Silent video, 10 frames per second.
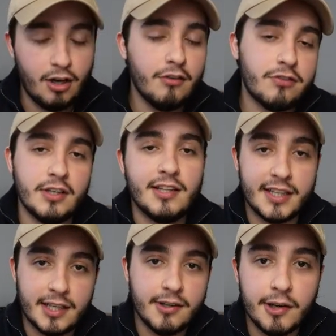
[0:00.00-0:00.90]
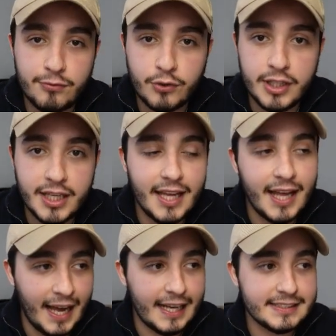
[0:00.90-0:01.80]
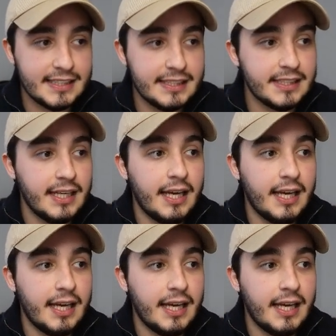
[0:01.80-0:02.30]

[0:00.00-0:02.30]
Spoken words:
offering like a free asset.